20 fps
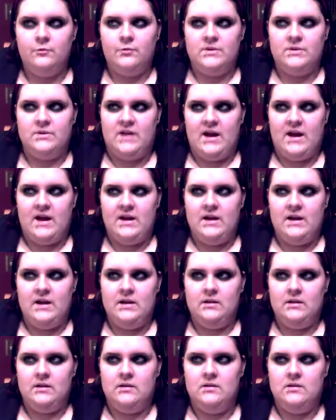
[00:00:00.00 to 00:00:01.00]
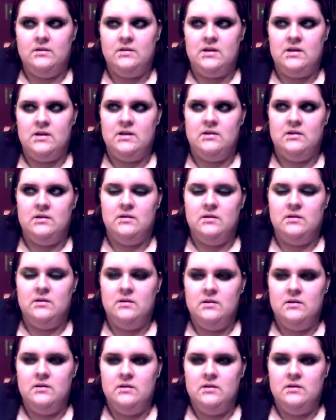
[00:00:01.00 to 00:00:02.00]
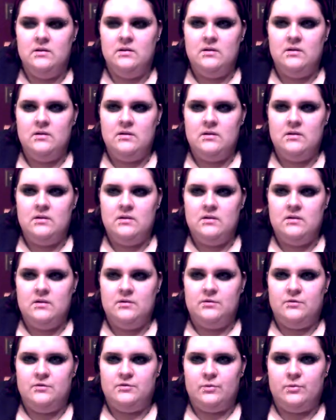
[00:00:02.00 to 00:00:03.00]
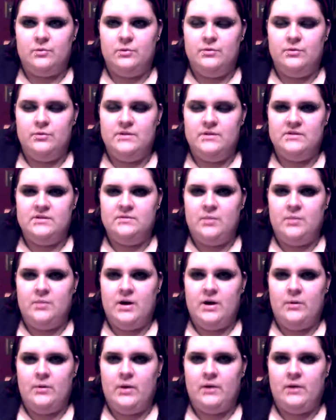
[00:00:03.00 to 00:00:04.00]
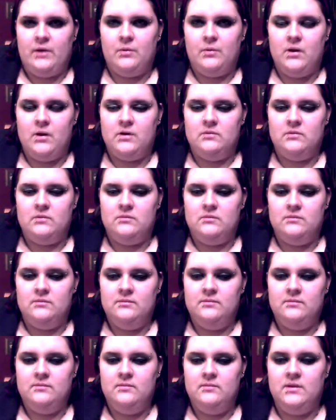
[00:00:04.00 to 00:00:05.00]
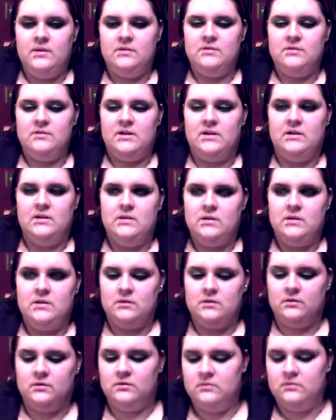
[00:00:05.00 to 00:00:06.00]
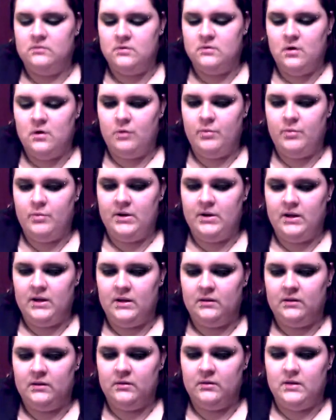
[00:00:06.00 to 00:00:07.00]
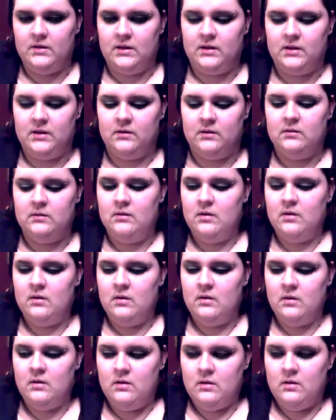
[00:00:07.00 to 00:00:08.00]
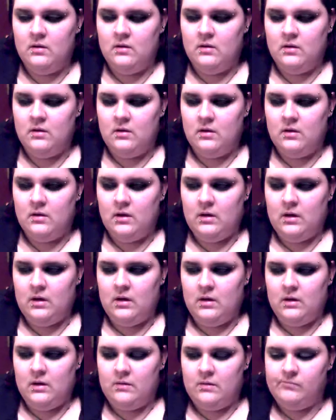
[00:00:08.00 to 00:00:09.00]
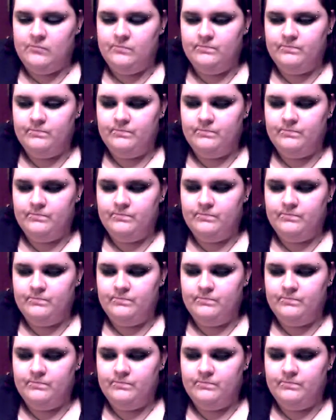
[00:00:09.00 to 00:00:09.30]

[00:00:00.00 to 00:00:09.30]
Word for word: was hiding in those ruins by Whiterun, and there's like a little opening thing, uh, and